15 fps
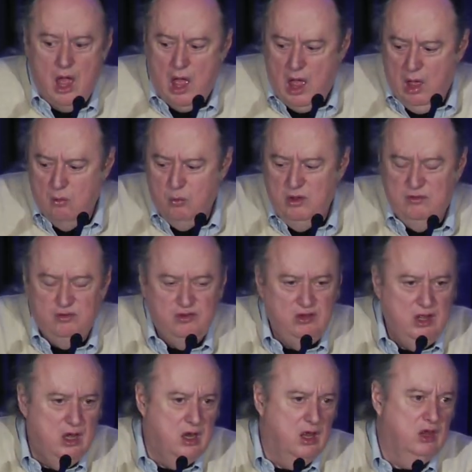Uh, we've
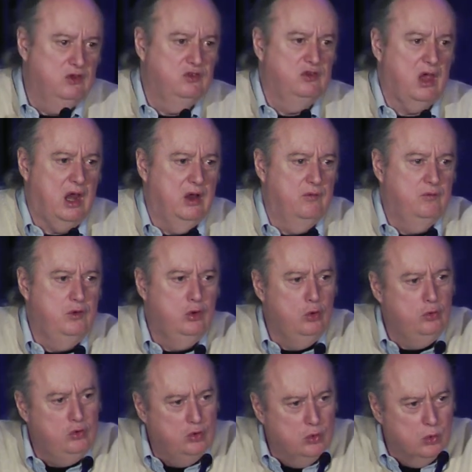seen a set of new
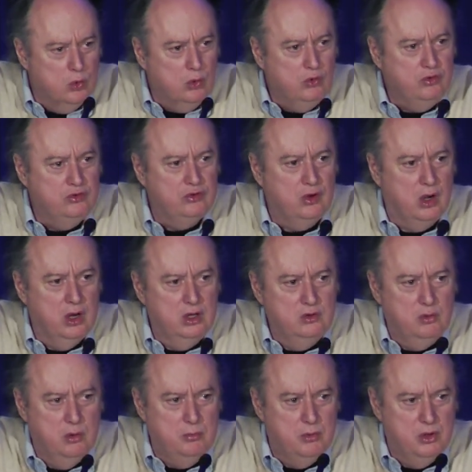tools starting
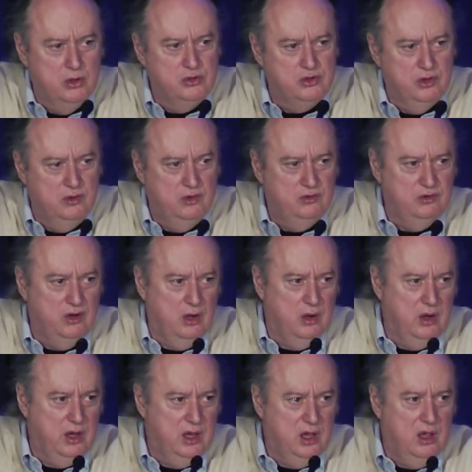to emerge in this
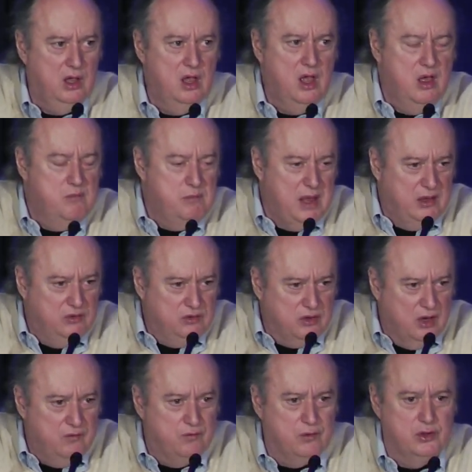area based
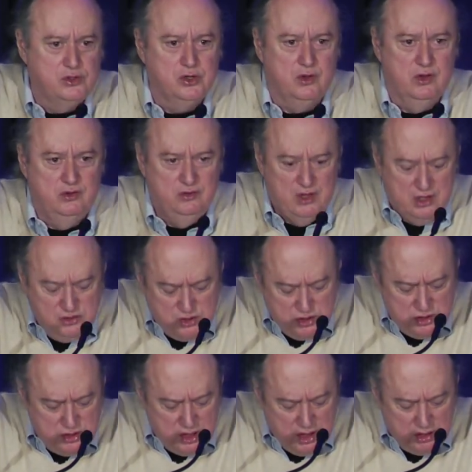on
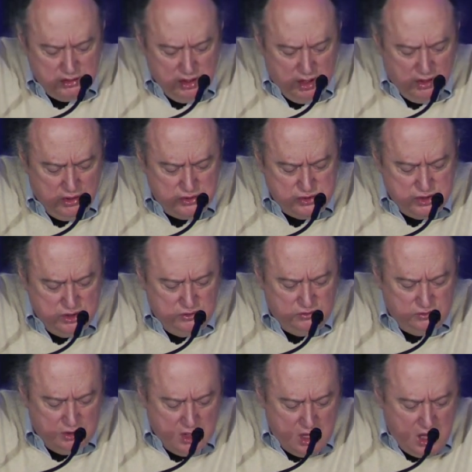virtualization
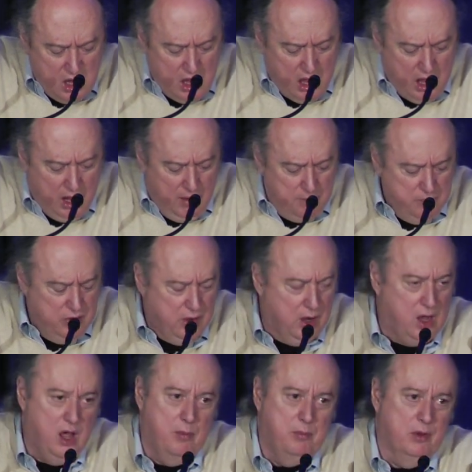technologies. Um, there are a
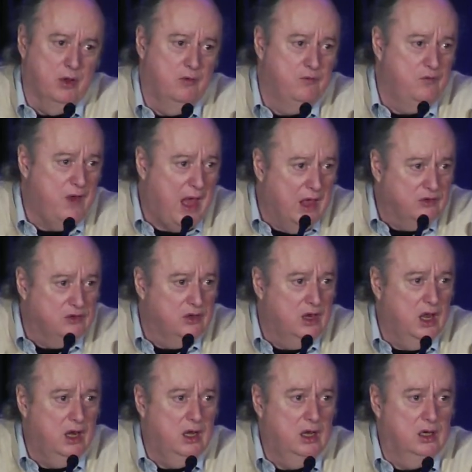couple of
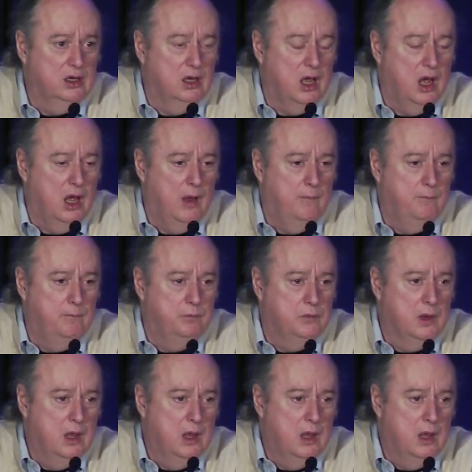fascinating um,